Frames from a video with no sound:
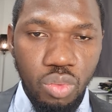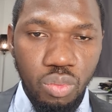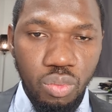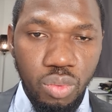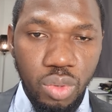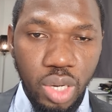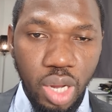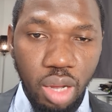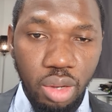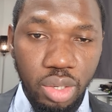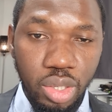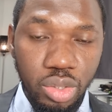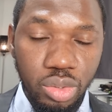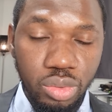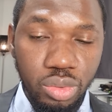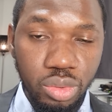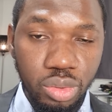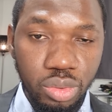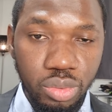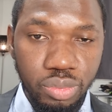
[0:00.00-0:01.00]
we now need
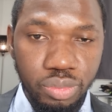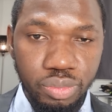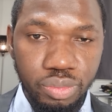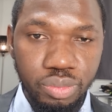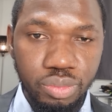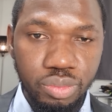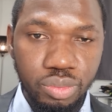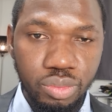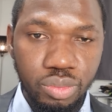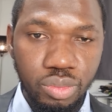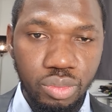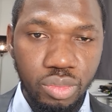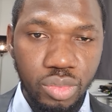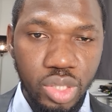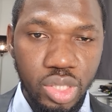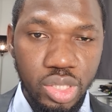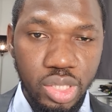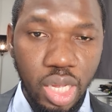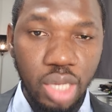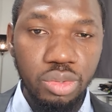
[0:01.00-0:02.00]
to
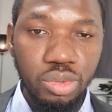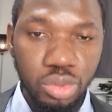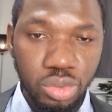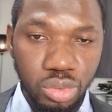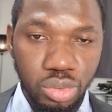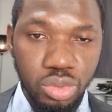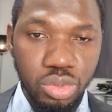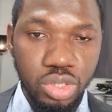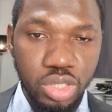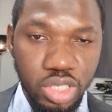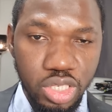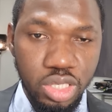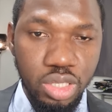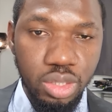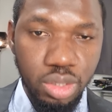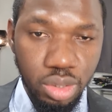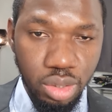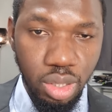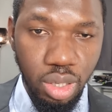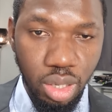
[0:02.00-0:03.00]
start to use this
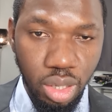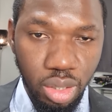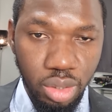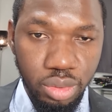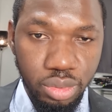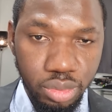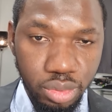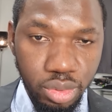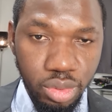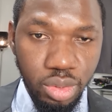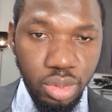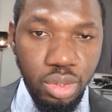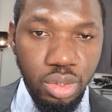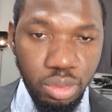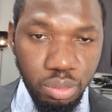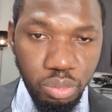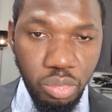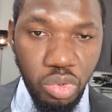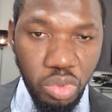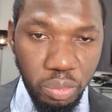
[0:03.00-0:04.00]

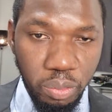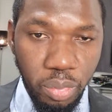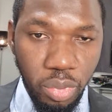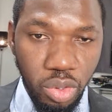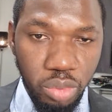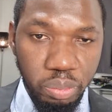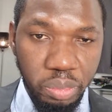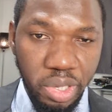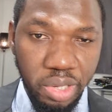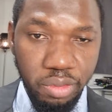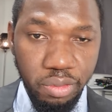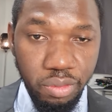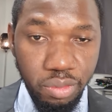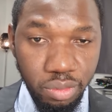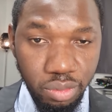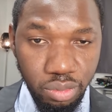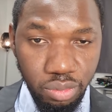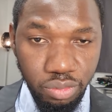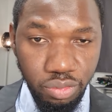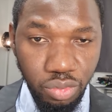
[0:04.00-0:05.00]
both plot. But
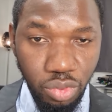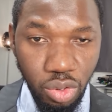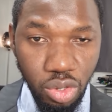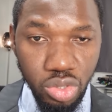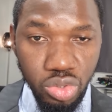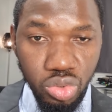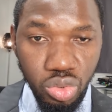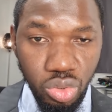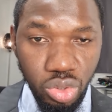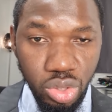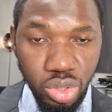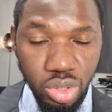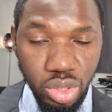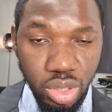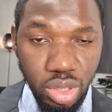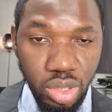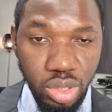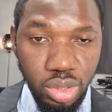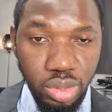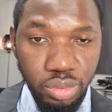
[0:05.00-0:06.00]
for us to
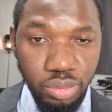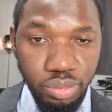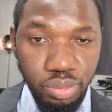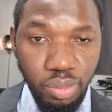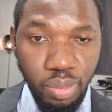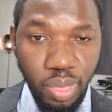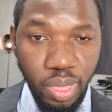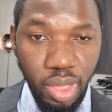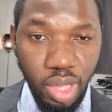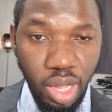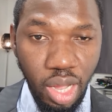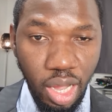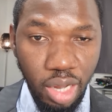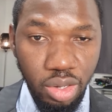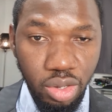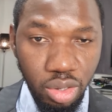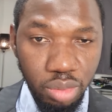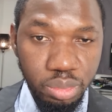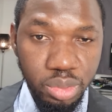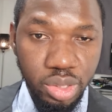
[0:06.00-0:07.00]
easily
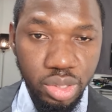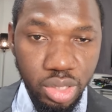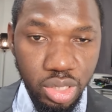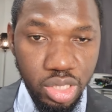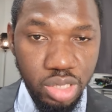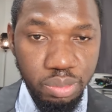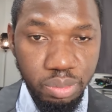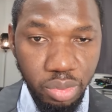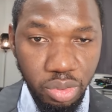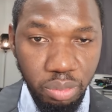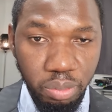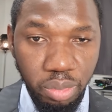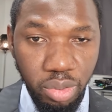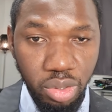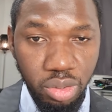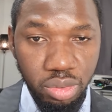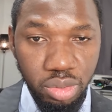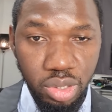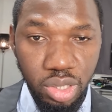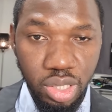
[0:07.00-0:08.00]
adopt this both
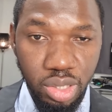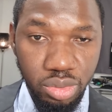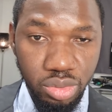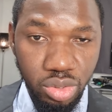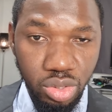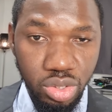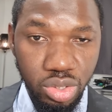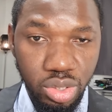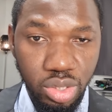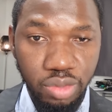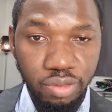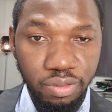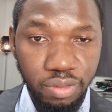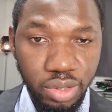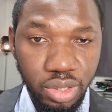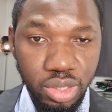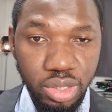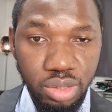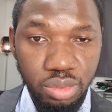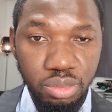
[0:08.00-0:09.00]
plot, let's just say
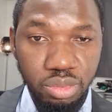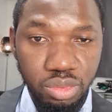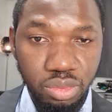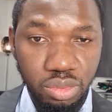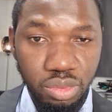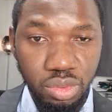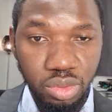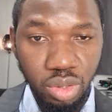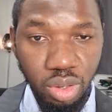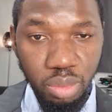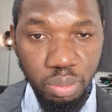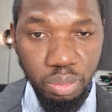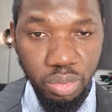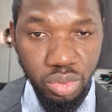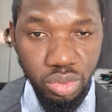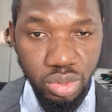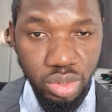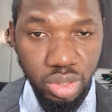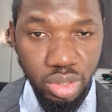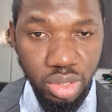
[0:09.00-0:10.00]
first we will not
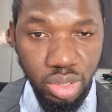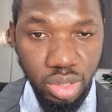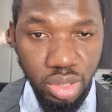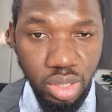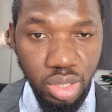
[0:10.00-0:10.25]
proceed.